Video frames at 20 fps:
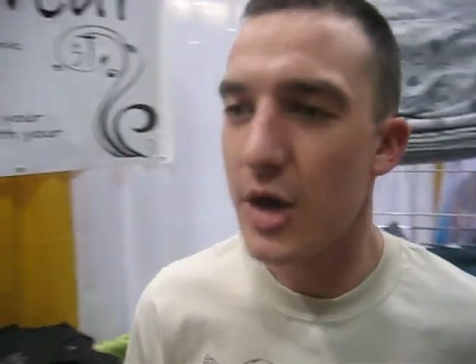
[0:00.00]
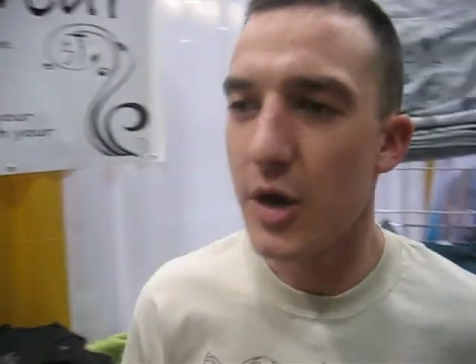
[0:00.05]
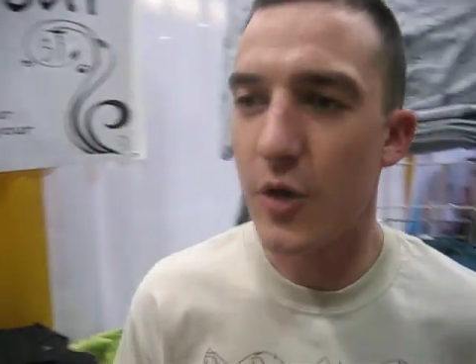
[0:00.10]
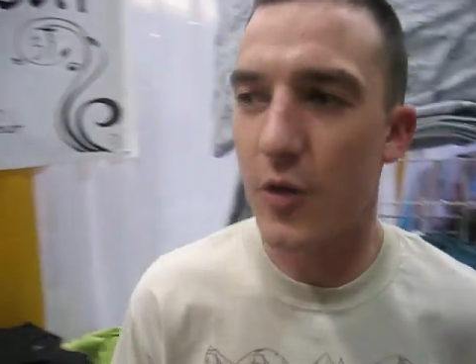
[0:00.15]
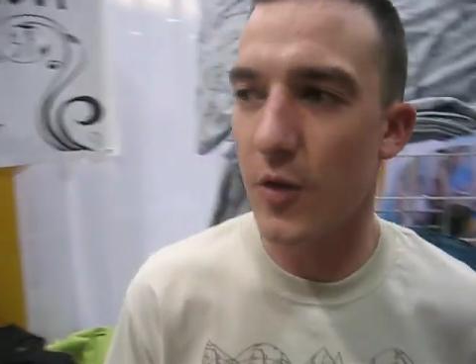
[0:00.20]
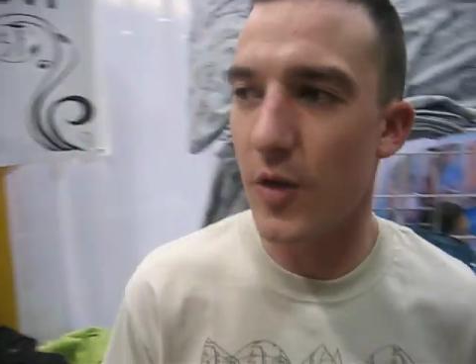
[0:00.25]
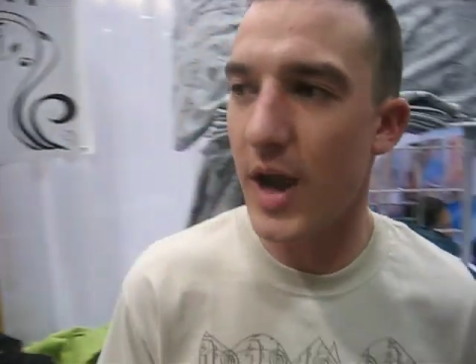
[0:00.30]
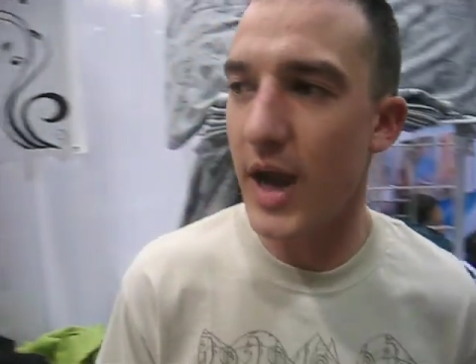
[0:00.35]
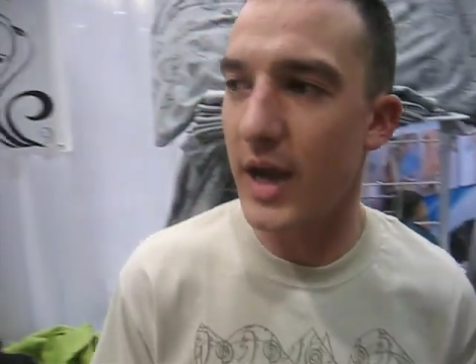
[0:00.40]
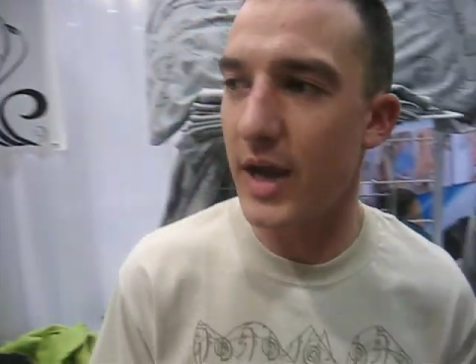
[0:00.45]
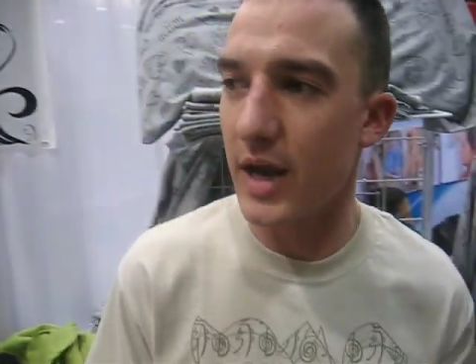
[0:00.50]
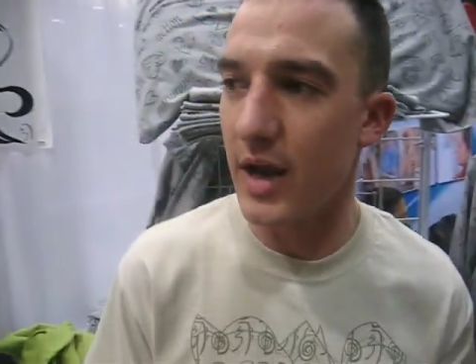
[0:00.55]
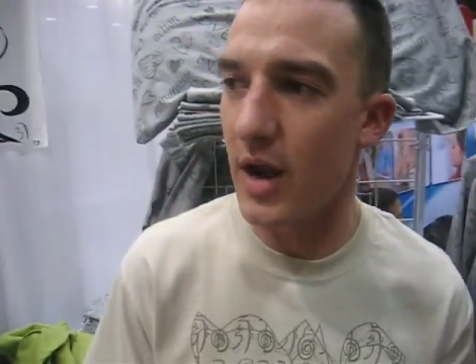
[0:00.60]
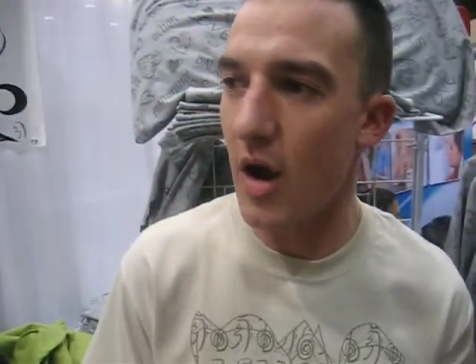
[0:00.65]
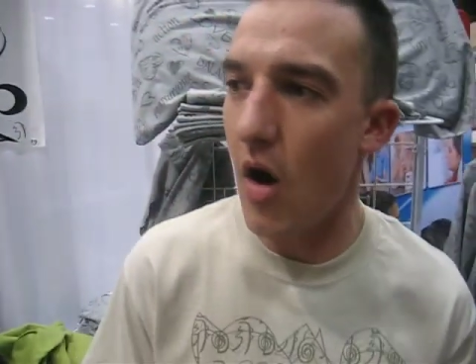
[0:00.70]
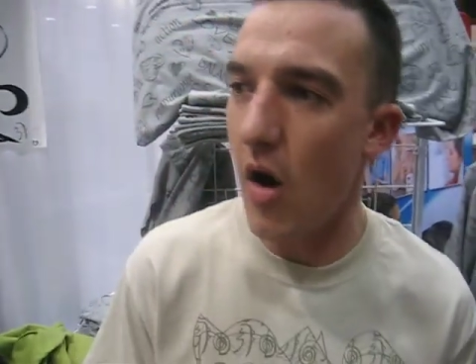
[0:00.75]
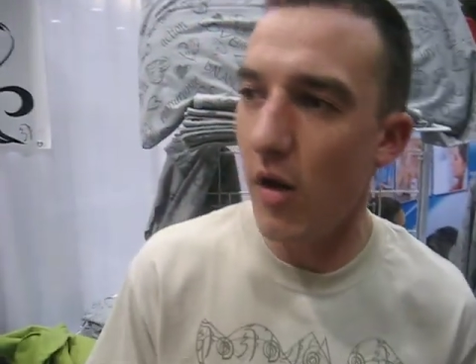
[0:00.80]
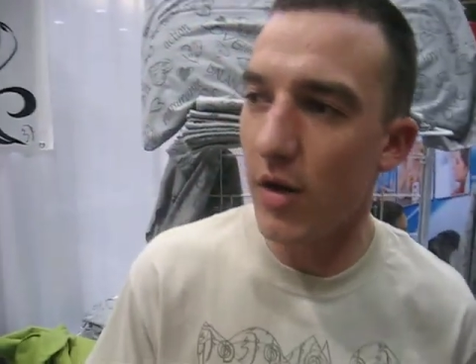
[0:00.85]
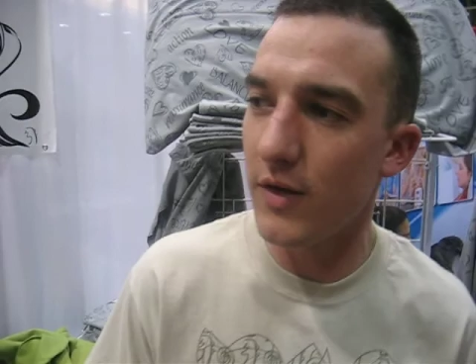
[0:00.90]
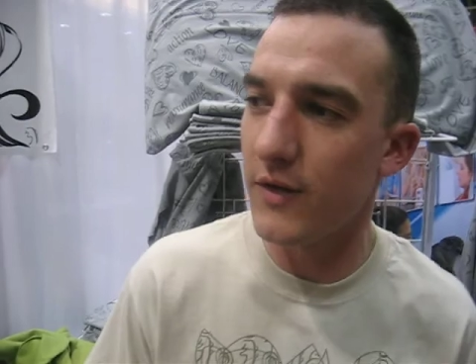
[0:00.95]
created
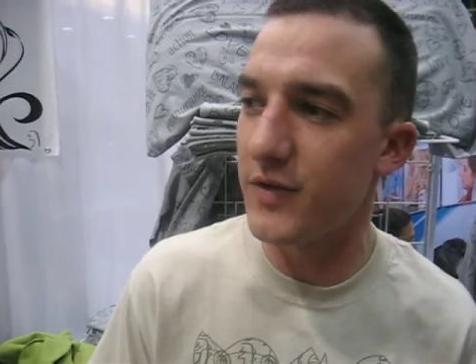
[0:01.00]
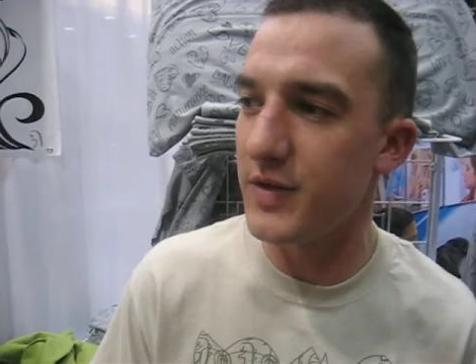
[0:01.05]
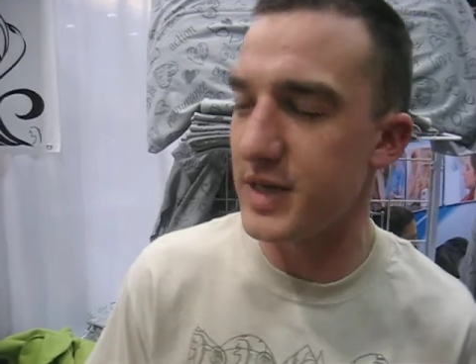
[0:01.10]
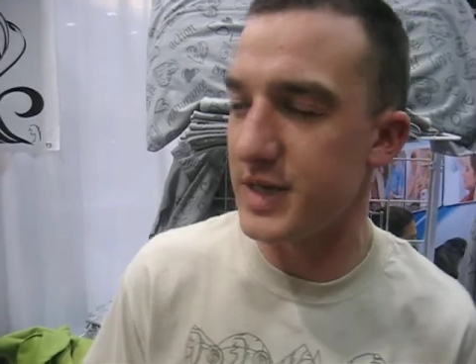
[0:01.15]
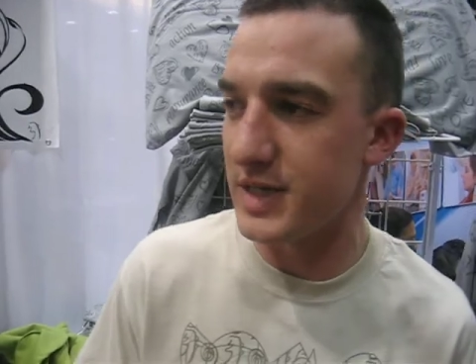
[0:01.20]
all of the